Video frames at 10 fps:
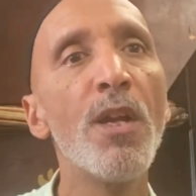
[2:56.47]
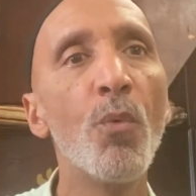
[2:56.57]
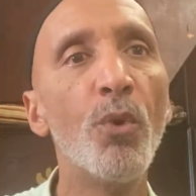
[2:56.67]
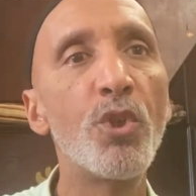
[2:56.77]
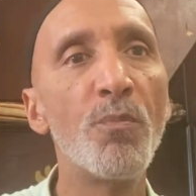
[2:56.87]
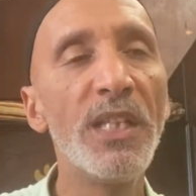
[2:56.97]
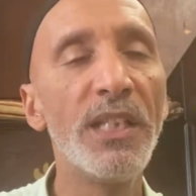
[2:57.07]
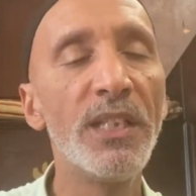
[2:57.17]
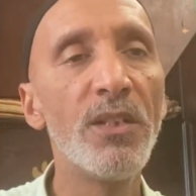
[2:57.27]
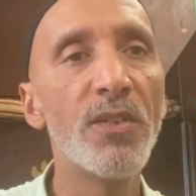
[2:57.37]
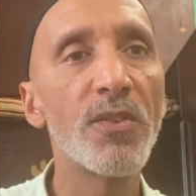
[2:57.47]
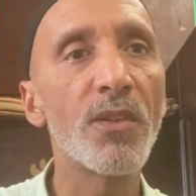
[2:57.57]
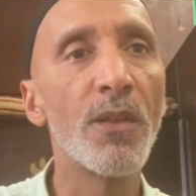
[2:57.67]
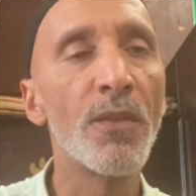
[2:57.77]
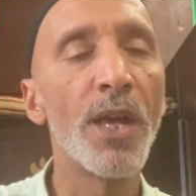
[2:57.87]
which means
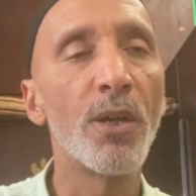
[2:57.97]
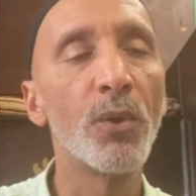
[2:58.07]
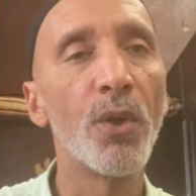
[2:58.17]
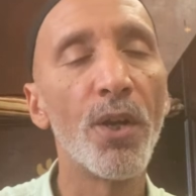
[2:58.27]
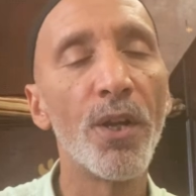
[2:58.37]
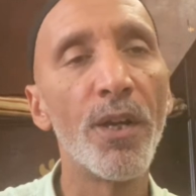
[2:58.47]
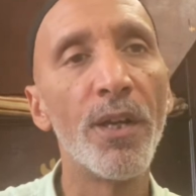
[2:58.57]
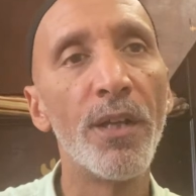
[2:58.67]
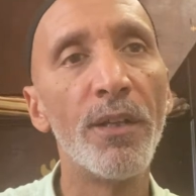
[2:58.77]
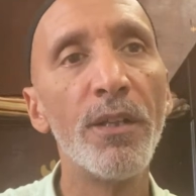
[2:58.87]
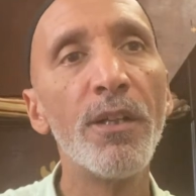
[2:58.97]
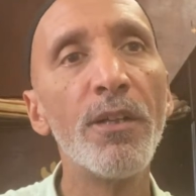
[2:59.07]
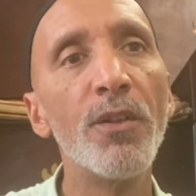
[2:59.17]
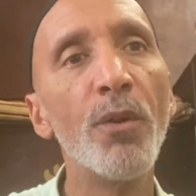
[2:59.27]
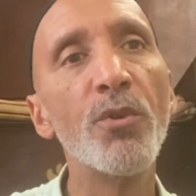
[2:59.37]
that Allah,
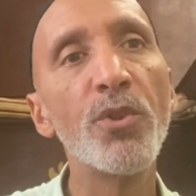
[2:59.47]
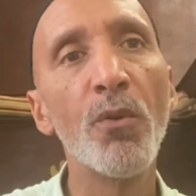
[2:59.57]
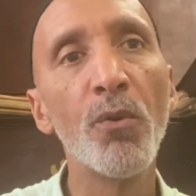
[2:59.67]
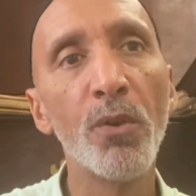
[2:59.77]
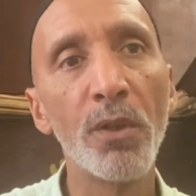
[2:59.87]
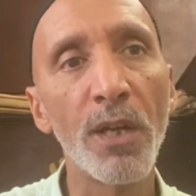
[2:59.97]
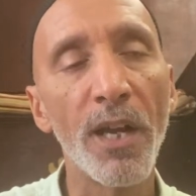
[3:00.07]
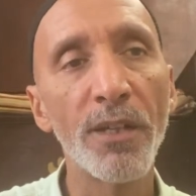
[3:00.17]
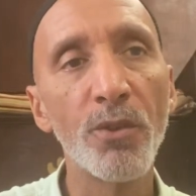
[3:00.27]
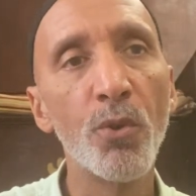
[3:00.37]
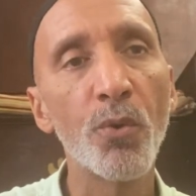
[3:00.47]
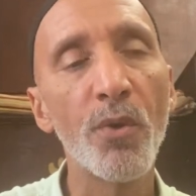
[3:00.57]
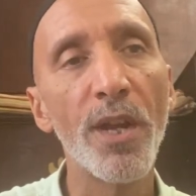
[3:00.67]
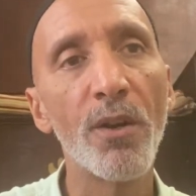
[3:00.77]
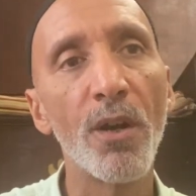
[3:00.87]
there is no God, no
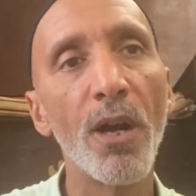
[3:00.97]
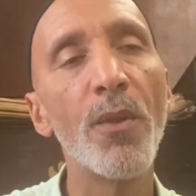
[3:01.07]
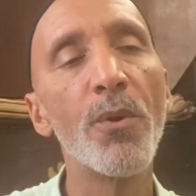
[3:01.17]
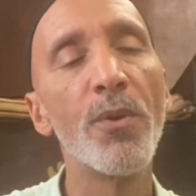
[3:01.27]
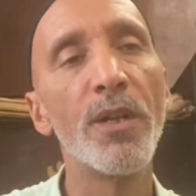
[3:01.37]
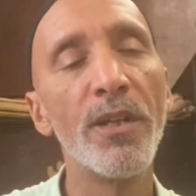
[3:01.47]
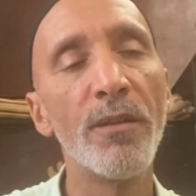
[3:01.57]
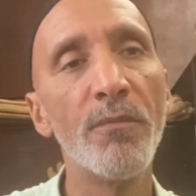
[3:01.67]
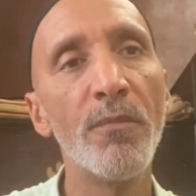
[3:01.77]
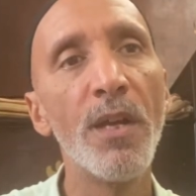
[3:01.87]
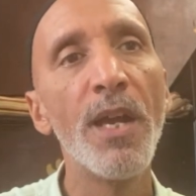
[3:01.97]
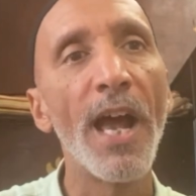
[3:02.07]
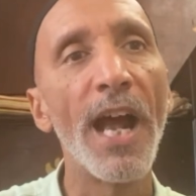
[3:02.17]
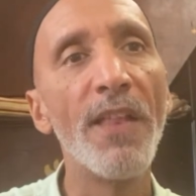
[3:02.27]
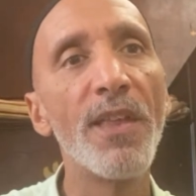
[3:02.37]
creator other than Him,
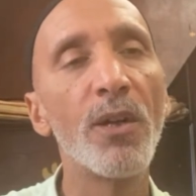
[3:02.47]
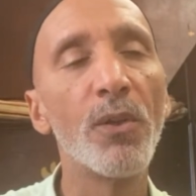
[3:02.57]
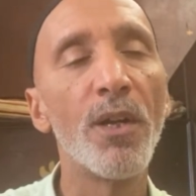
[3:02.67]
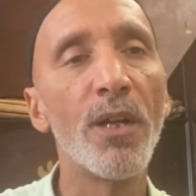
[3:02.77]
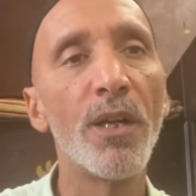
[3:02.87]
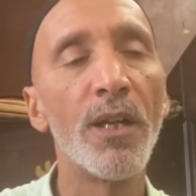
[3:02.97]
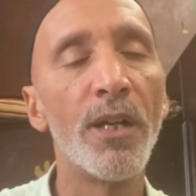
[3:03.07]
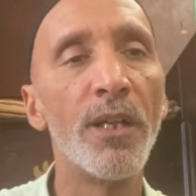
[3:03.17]
and that Allah